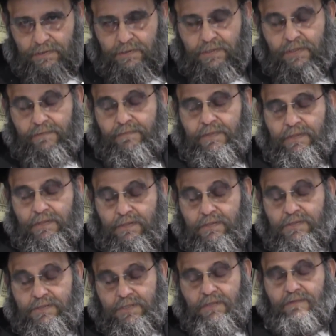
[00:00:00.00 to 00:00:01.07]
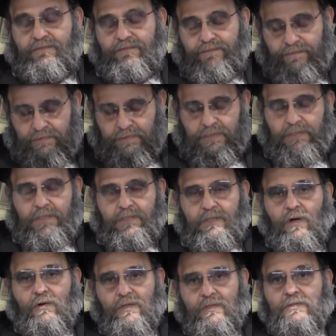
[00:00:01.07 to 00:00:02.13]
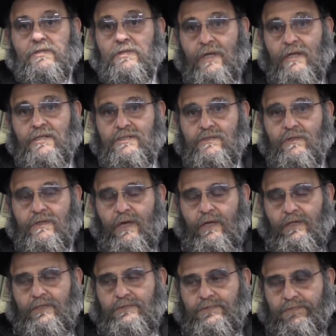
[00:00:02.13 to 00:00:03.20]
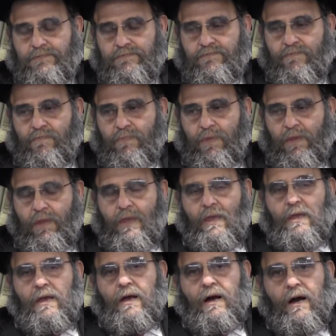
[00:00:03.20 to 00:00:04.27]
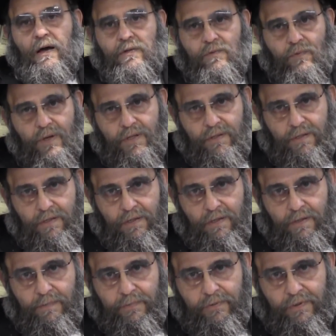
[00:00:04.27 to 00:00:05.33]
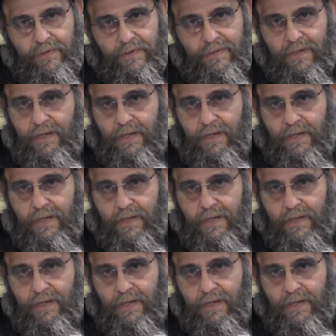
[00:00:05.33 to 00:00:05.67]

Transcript: to give me, to see if he, to get his okay. On the way to the airport,